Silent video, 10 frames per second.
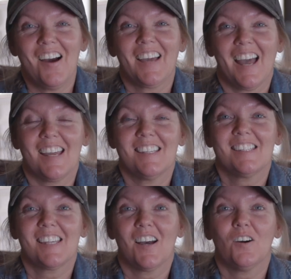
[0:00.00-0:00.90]
Okay,
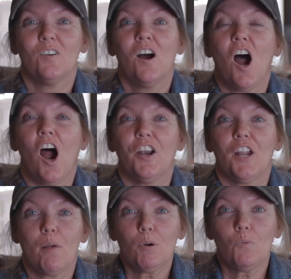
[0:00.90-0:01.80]
so our
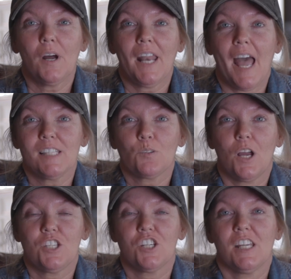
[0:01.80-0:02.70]
#1 asked
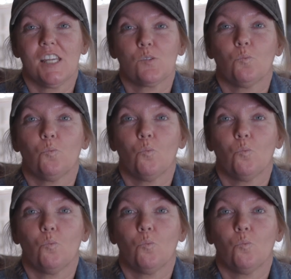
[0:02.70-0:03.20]
question is,